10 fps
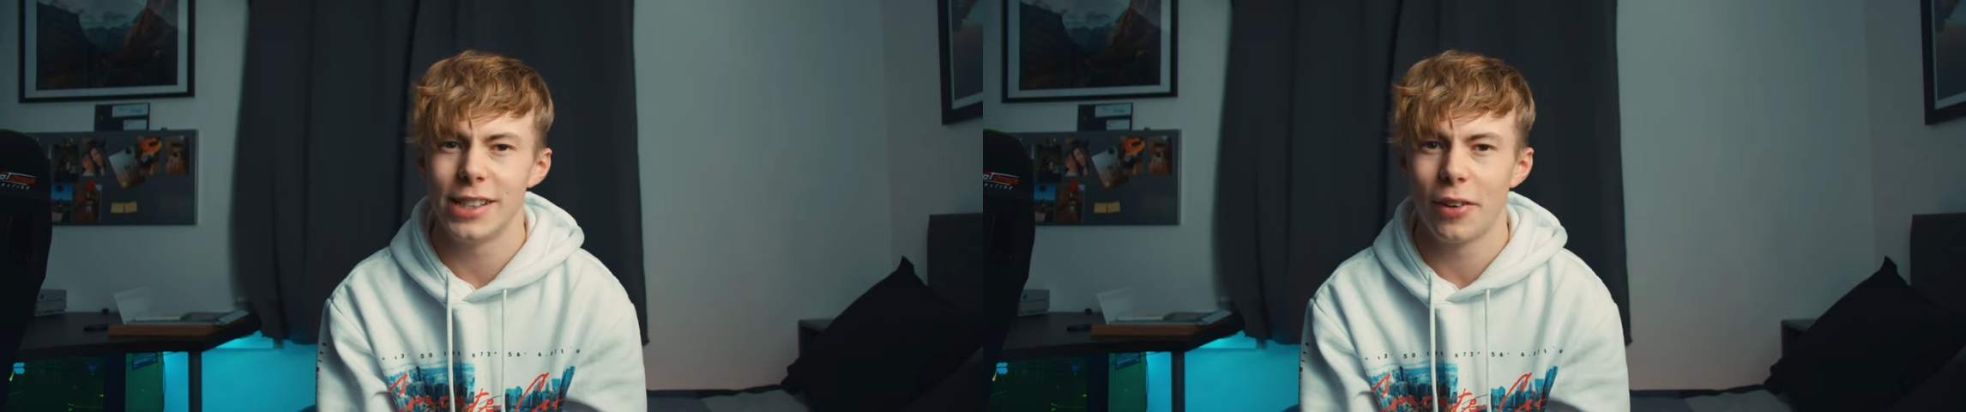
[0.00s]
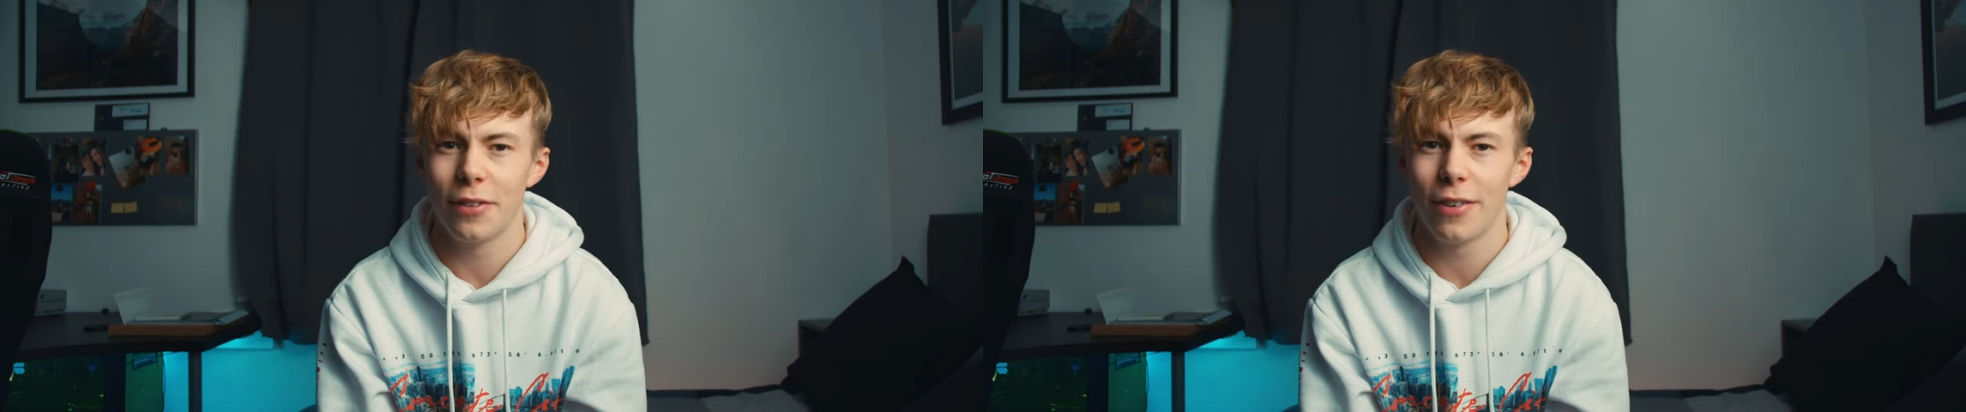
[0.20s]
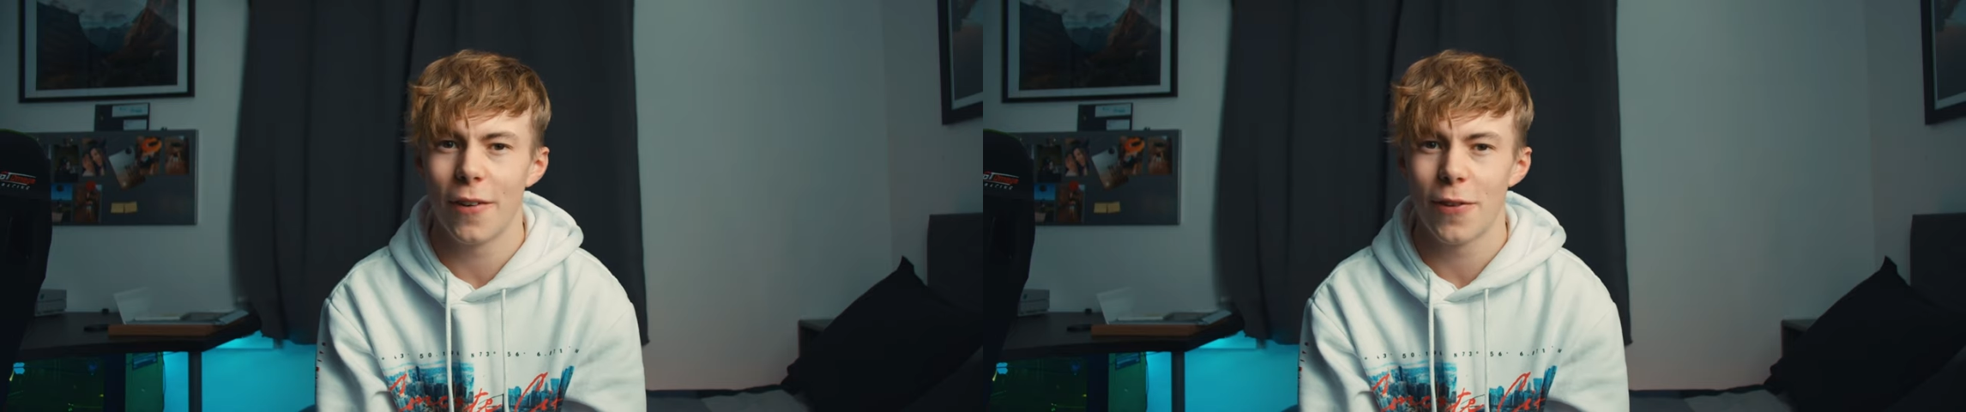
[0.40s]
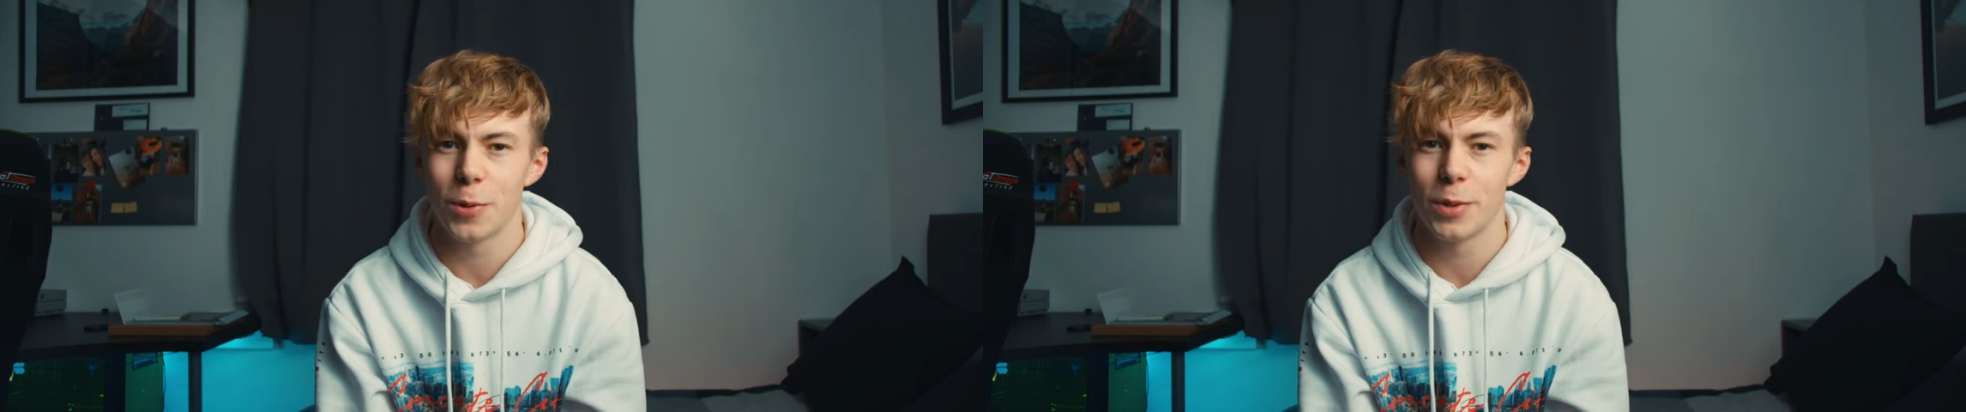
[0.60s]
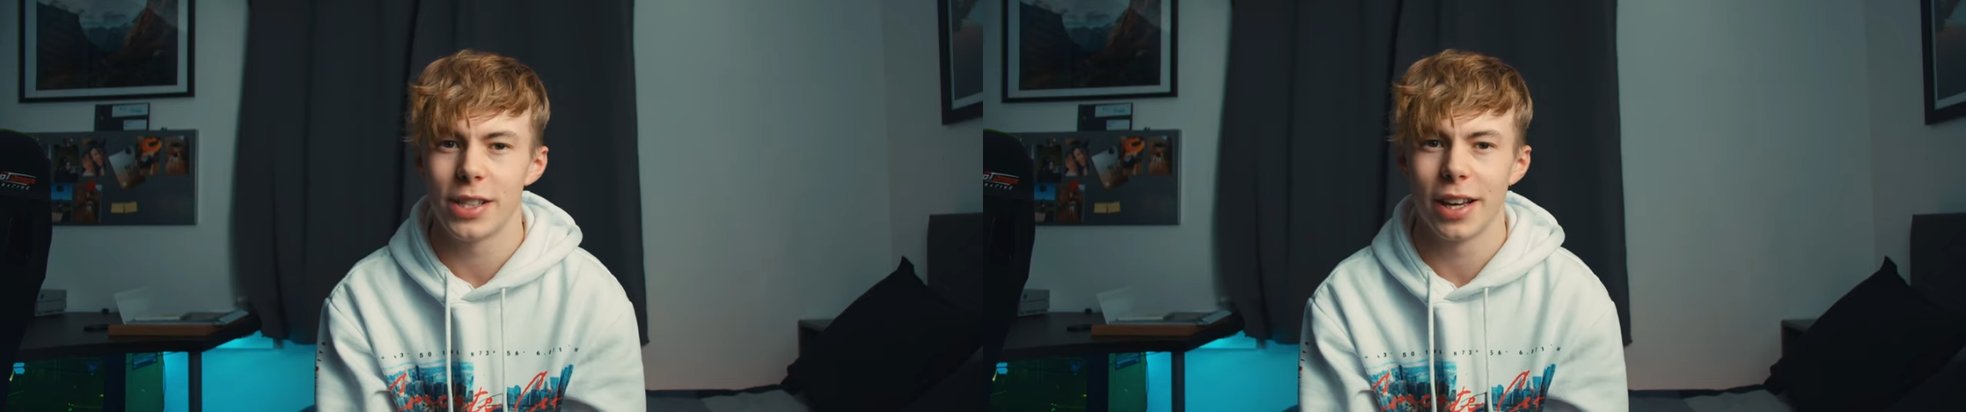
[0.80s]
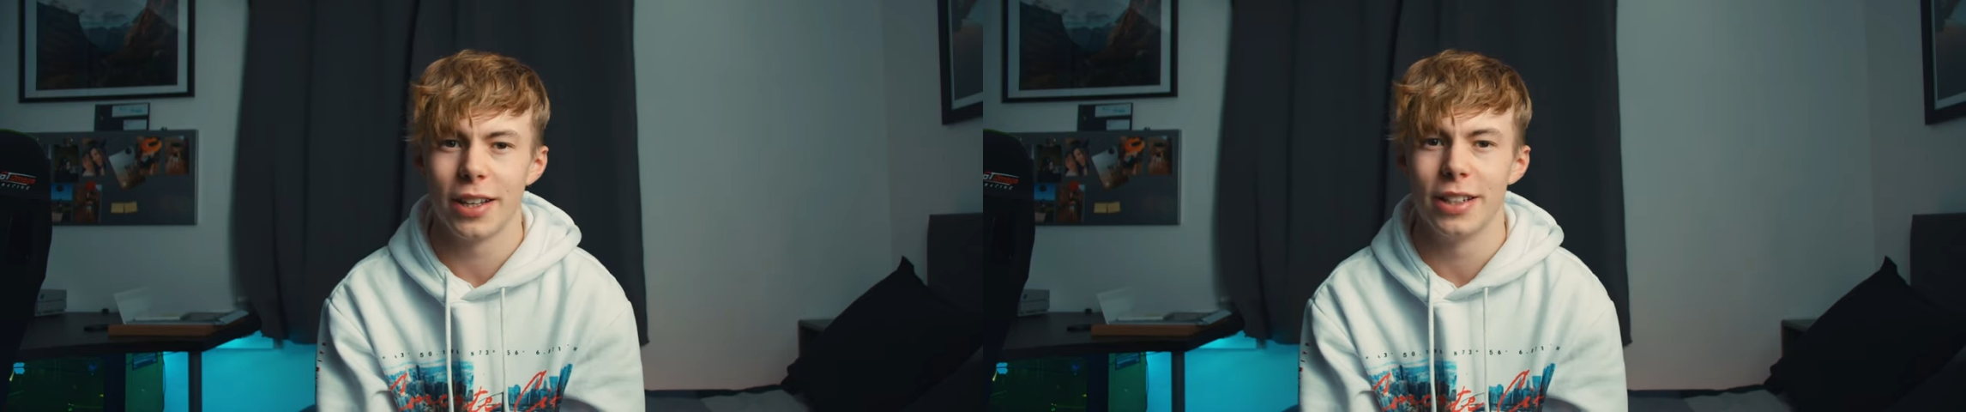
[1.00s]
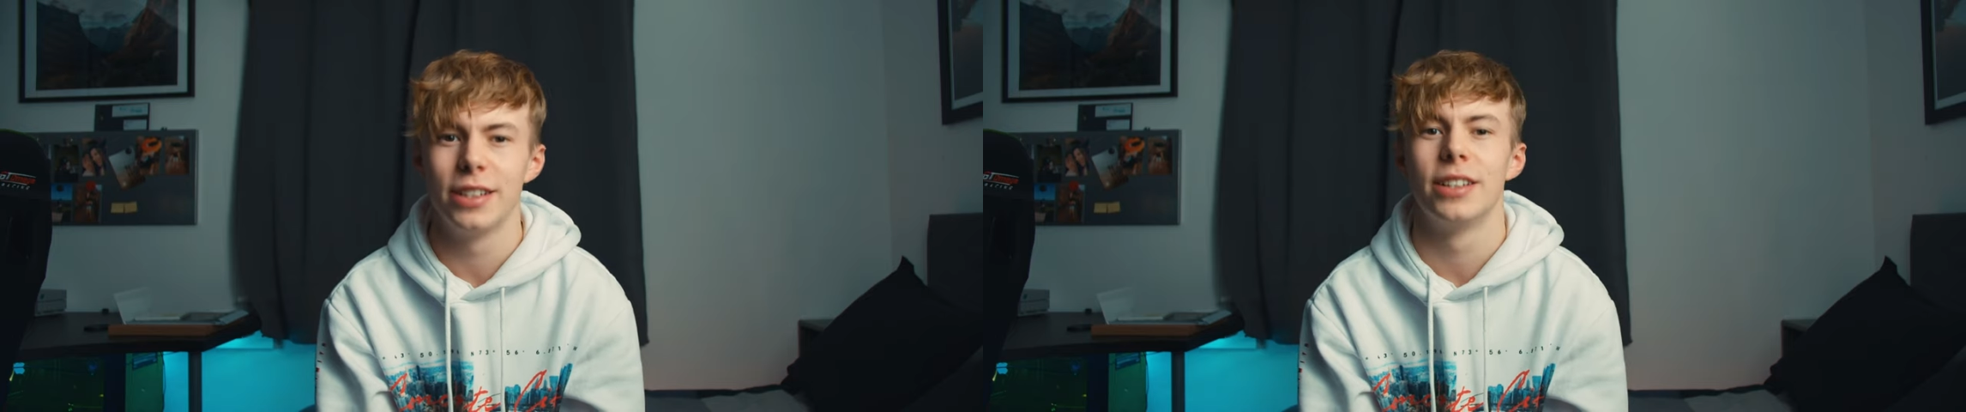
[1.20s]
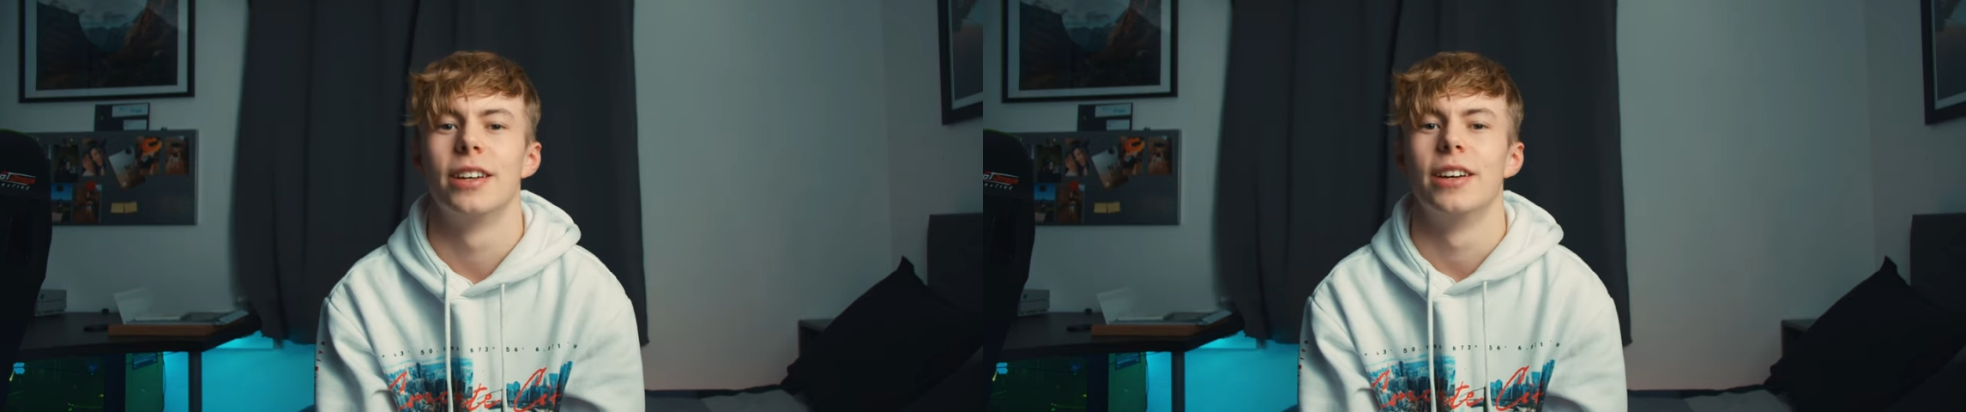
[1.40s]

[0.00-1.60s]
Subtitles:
75 frames per second,